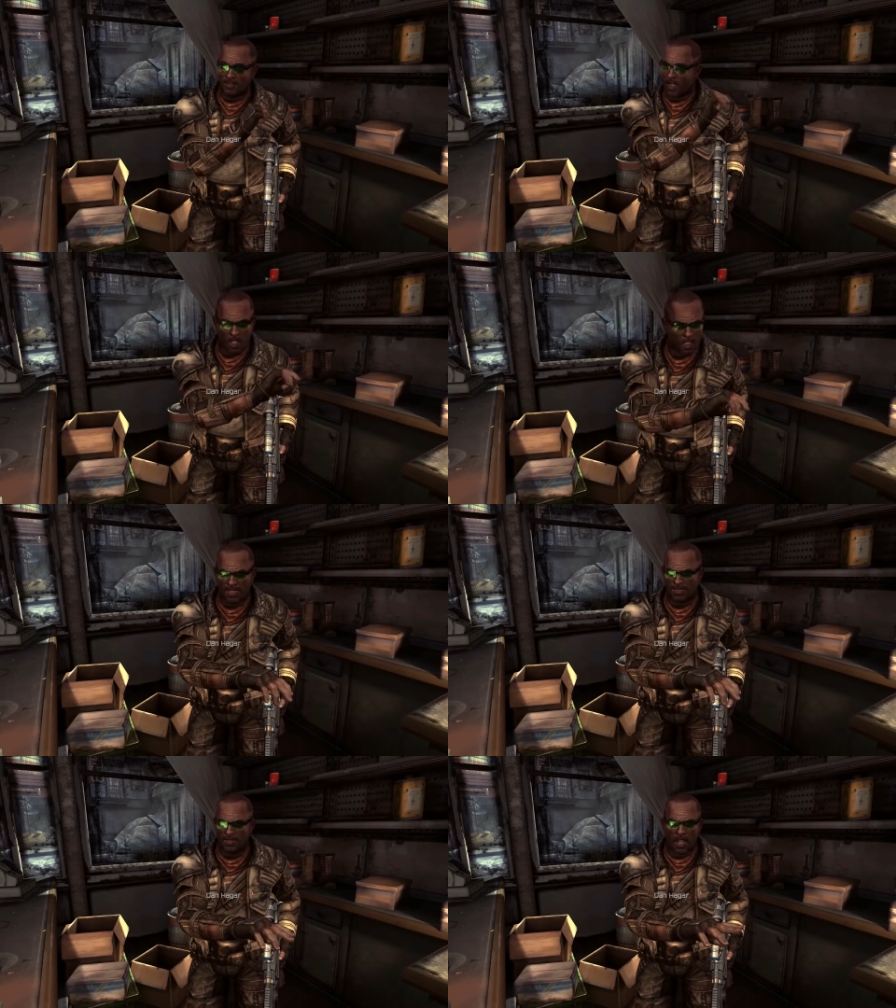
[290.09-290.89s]
No
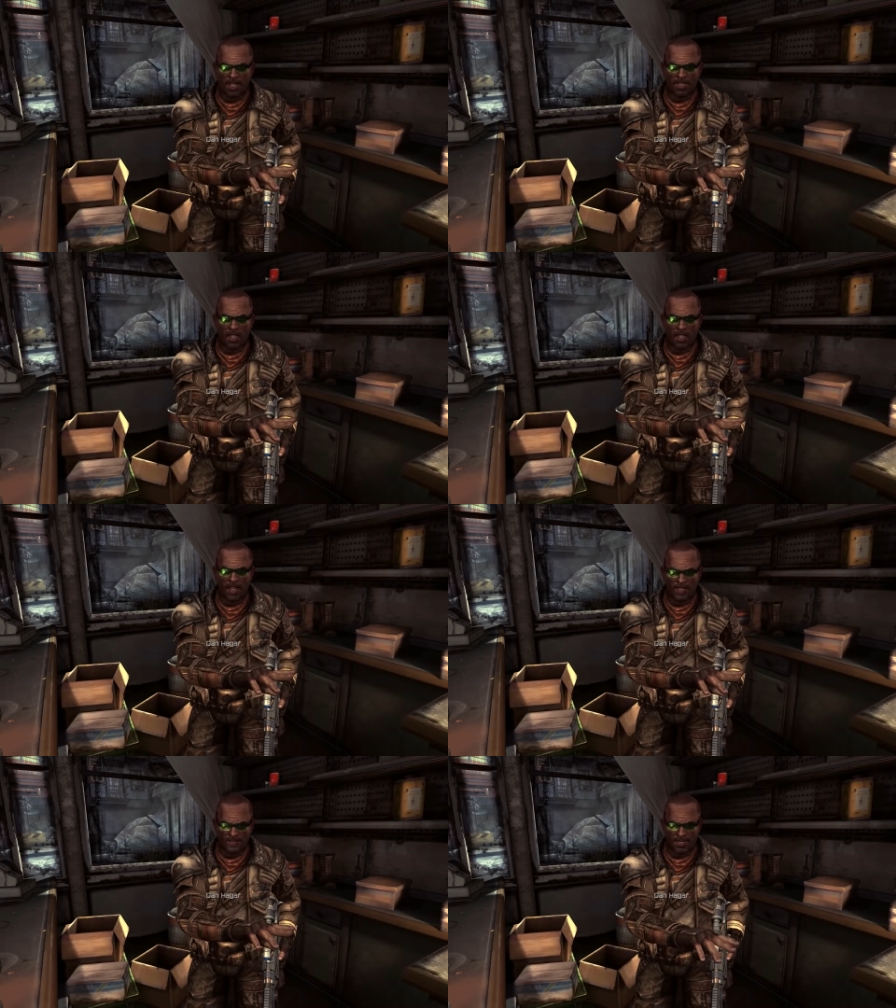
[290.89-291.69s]
one walks out
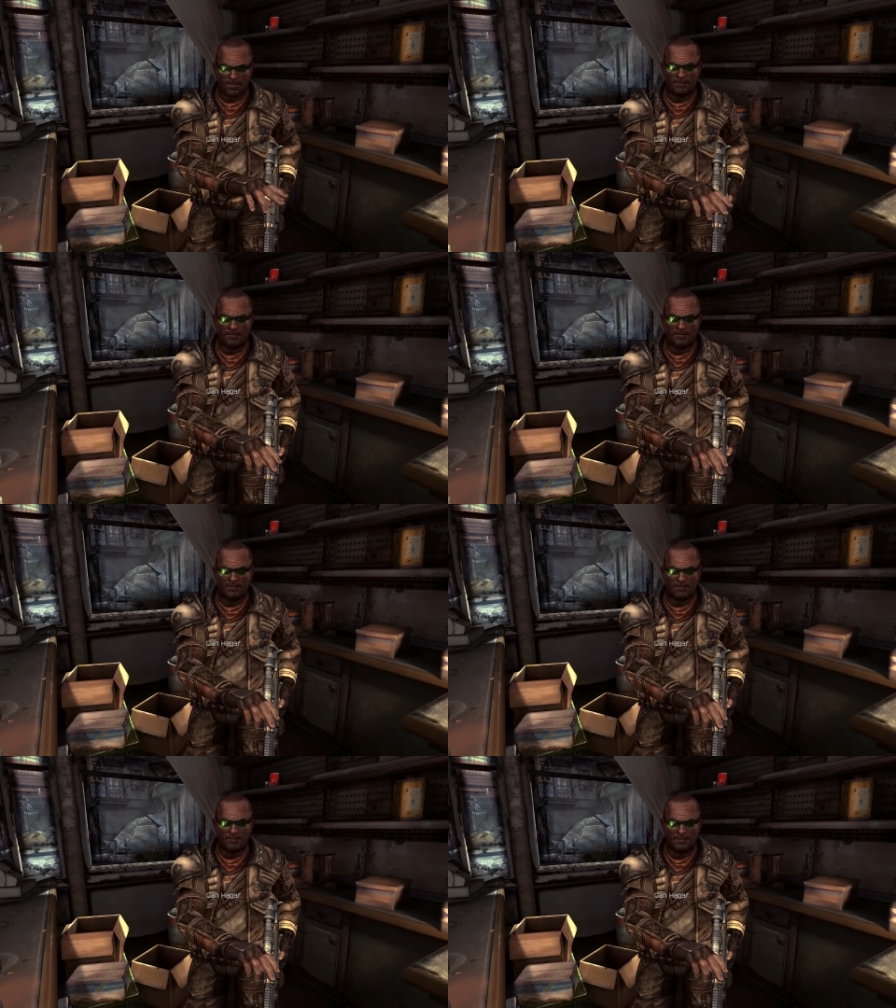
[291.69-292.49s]
alive,
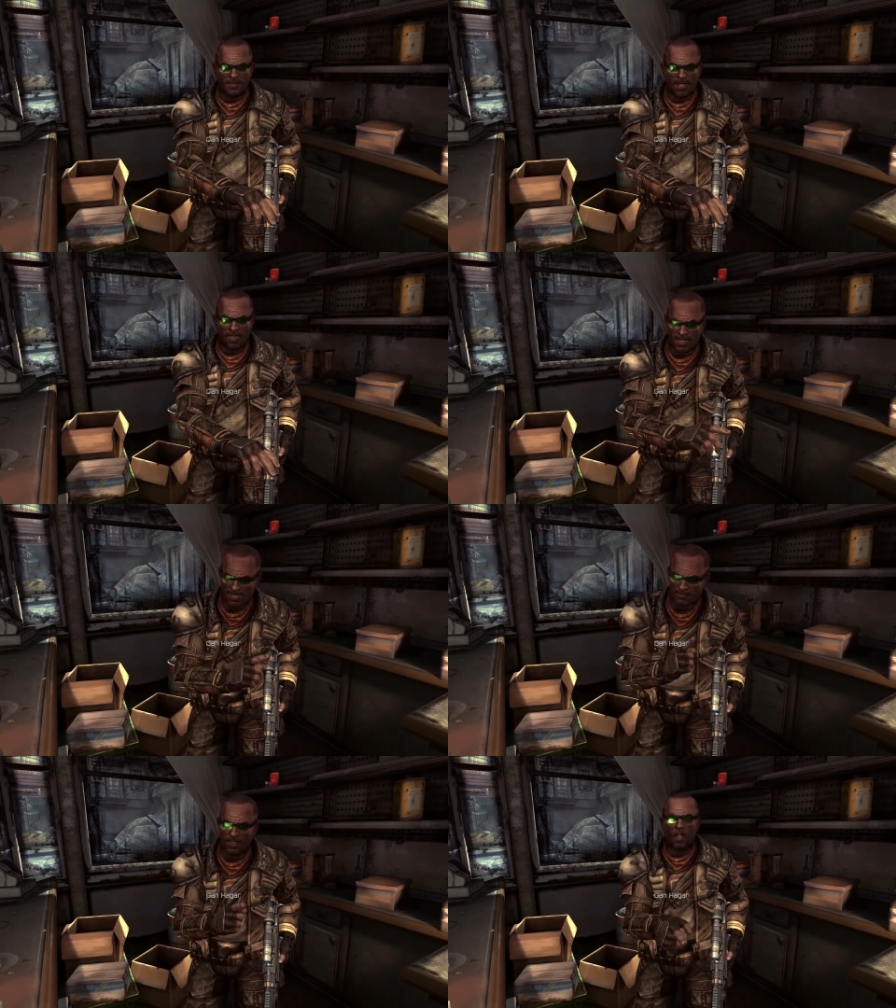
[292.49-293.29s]

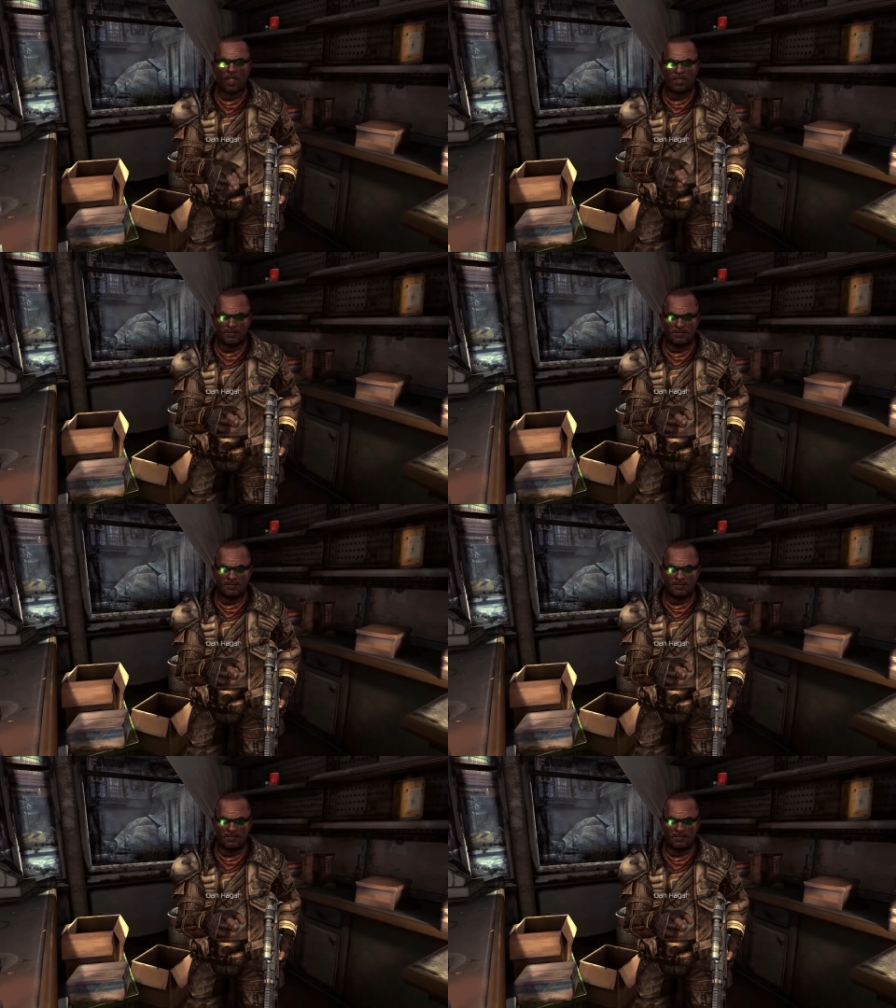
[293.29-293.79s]
except you.